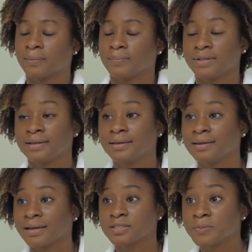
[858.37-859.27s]

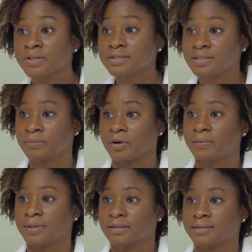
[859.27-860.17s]
being experienced in
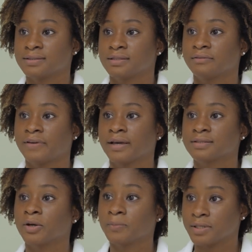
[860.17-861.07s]
Barbados
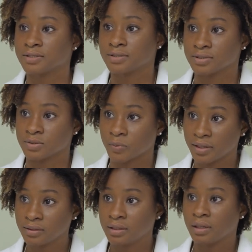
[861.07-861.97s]
affect our patients as well.